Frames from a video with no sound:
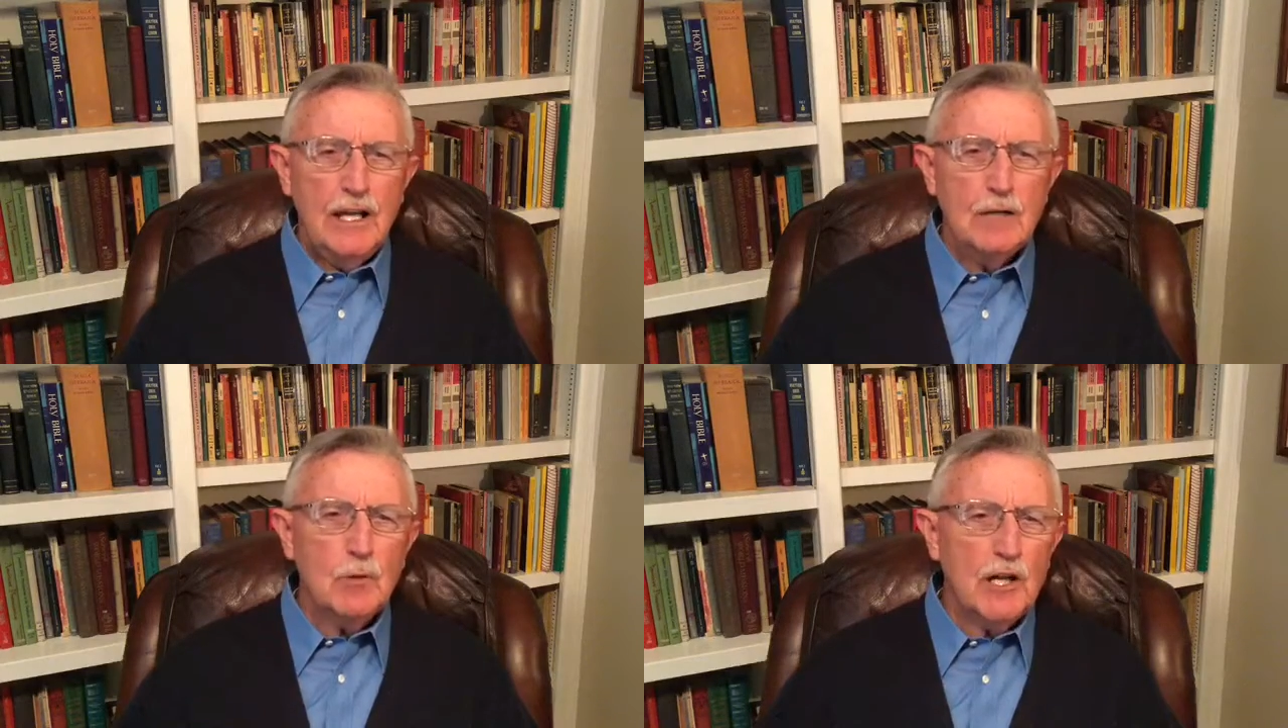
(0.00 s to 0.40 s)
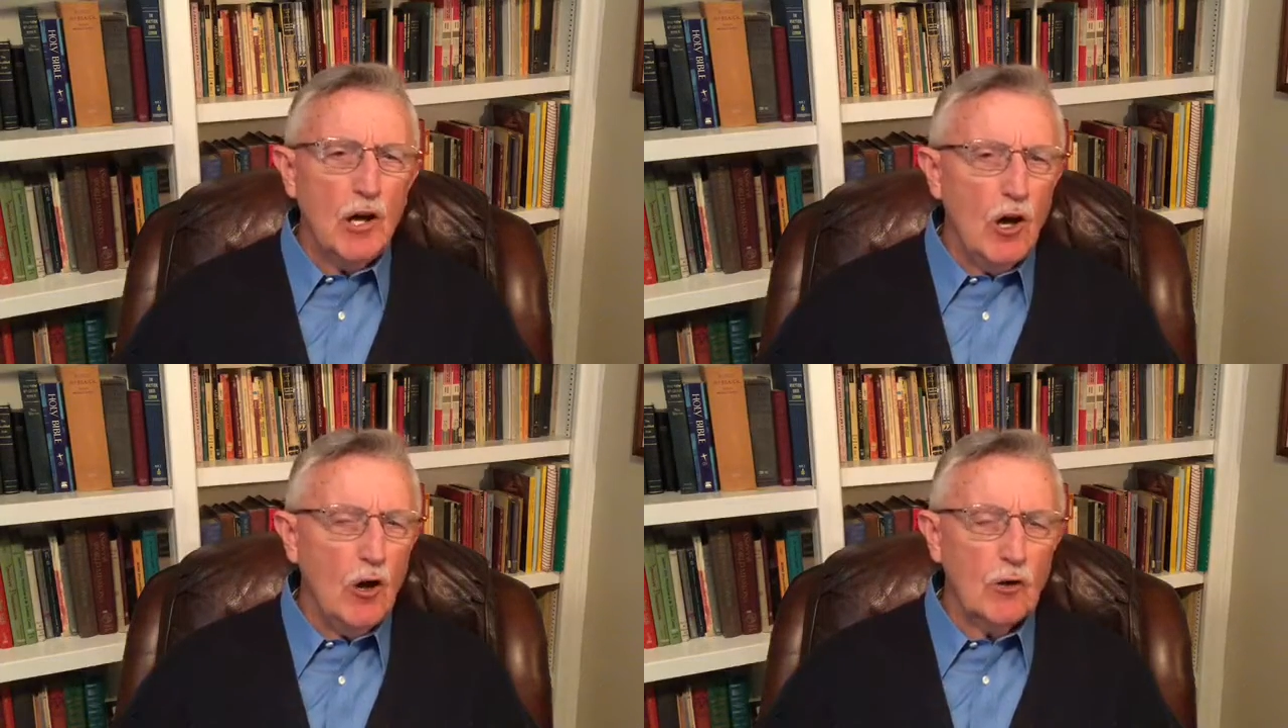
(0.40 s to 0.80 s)
and we
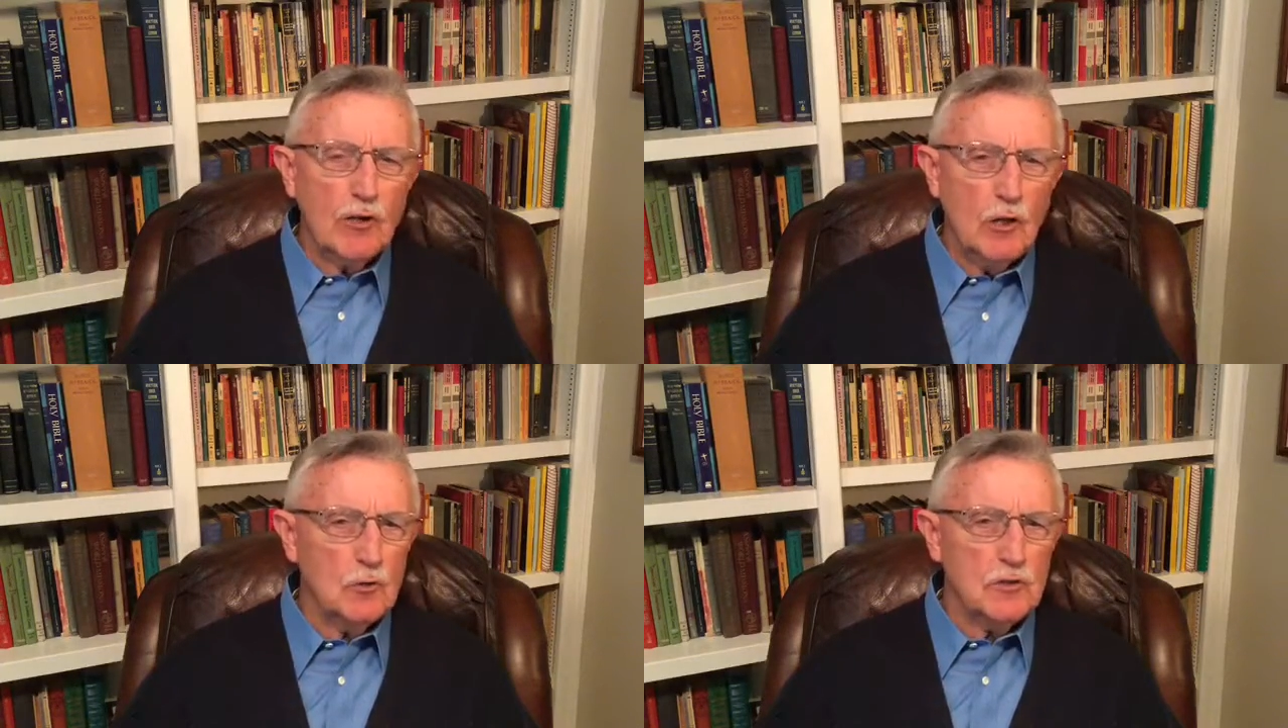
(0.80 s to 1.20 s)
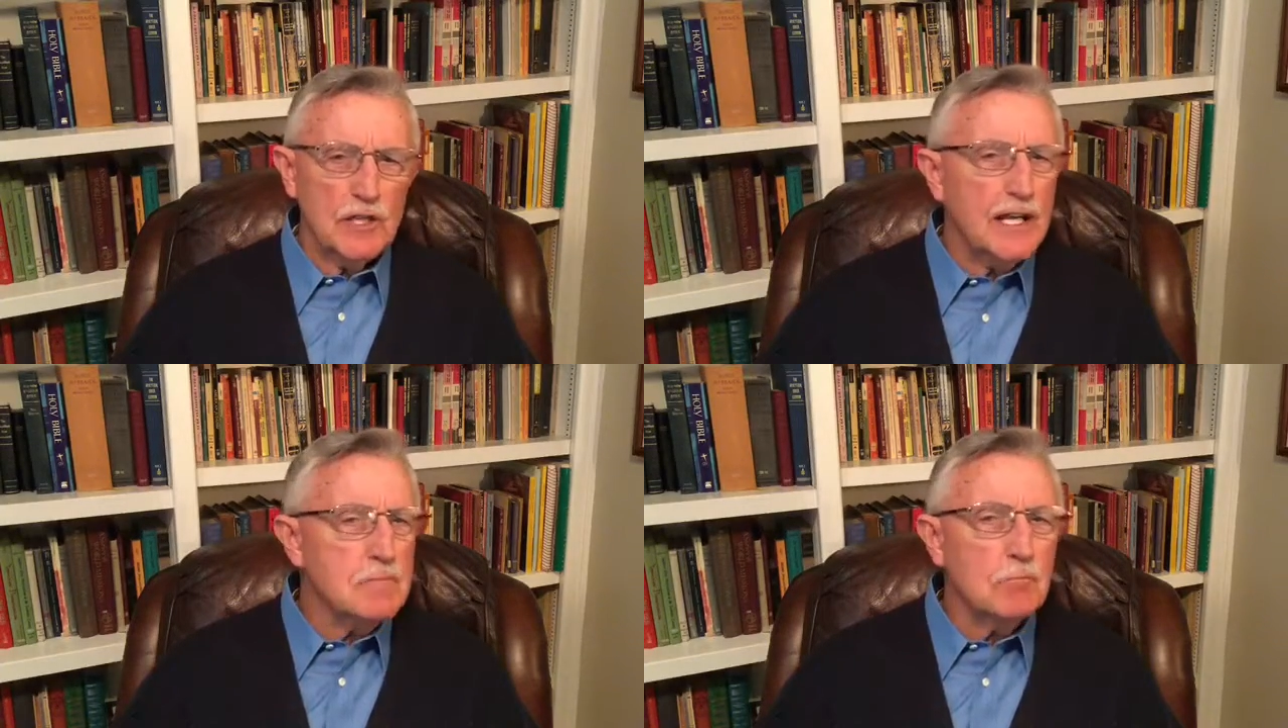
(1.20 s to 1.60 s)
all go to
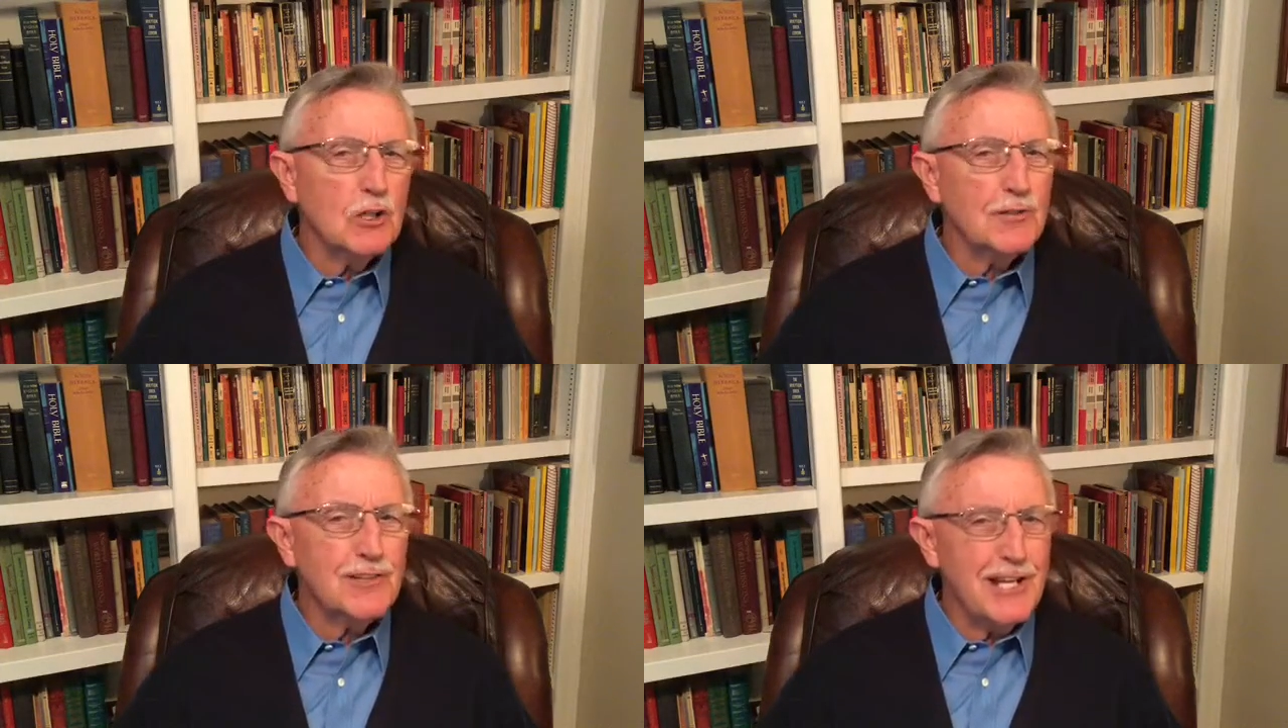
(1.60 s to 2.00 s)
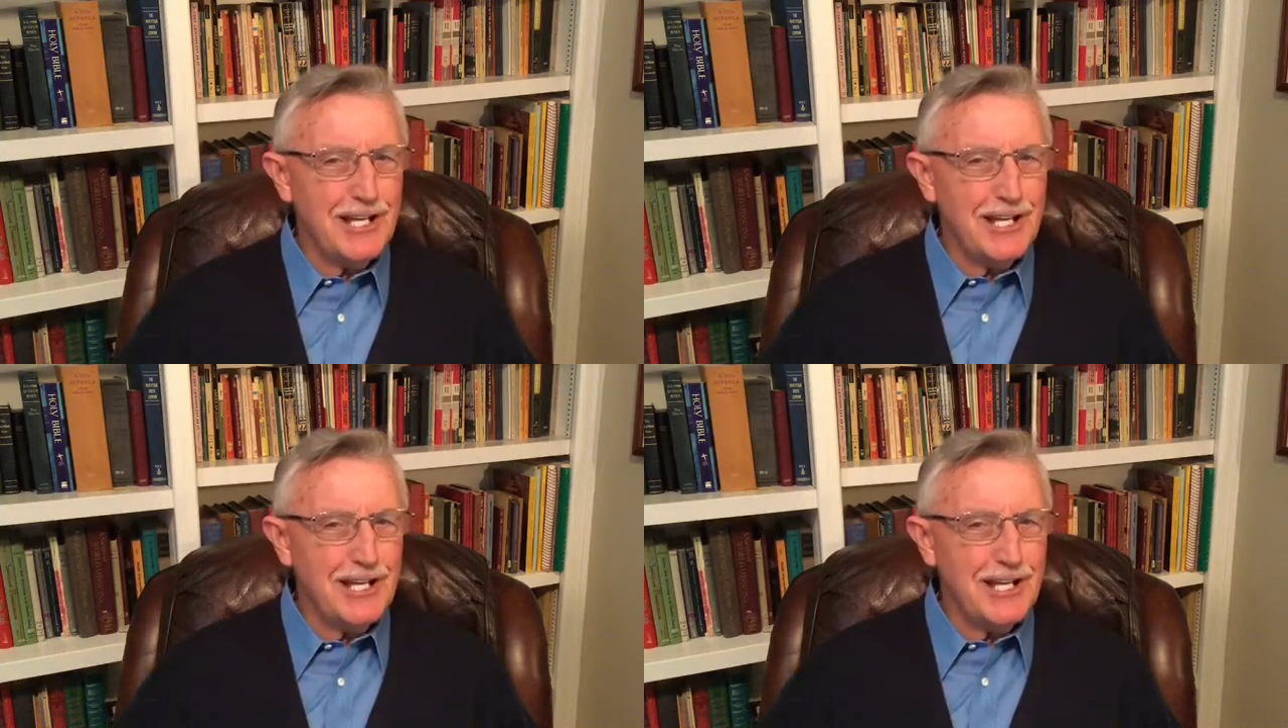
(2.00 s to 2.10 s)
the hymn book of the